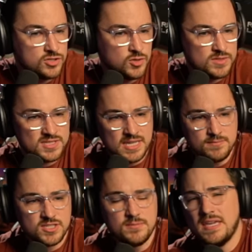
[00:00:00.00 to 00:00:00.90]
So it
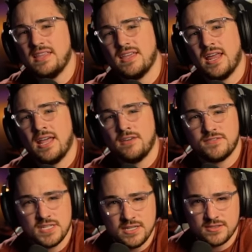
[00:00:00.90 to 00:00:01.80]
seems to me that
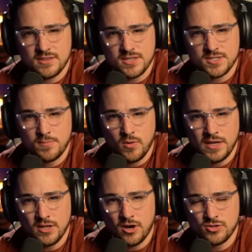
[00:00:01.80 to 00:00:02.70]
NFTs at this
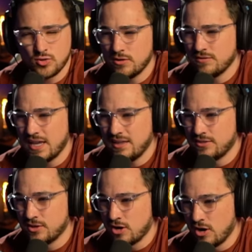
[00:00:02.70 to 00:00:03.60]
point are sort of like
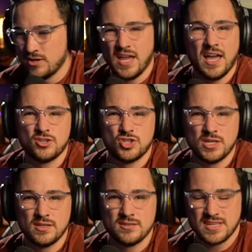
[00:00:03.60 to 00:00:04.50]
the
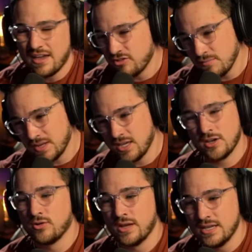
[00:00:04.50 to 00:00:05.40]
Kardashians. Everybody
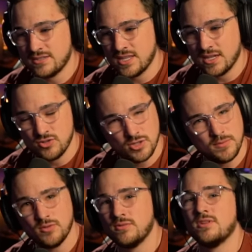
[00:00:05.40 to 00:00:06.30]
agrees they
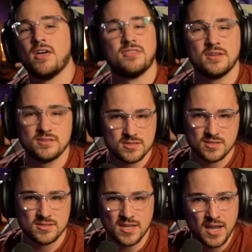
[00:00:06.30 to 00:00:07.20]
contribute nothing to
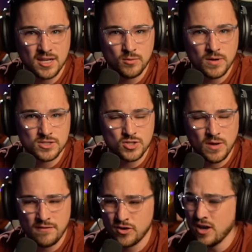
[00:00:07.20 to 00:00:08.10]
society
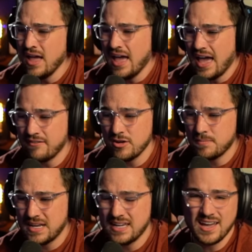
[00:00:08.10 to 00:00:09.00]
whatsoever.
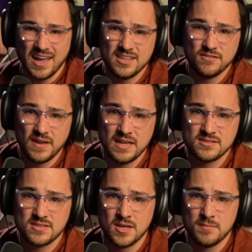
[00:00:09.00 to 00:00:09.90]
Everybody kind of
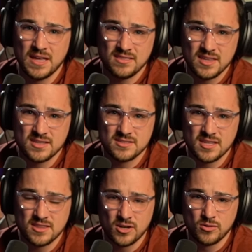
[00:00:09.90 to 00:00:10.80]
hates them and thinks
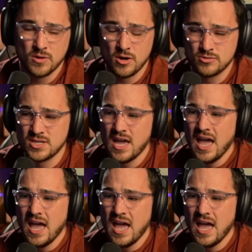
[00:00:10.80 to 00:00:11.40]
that they're gross.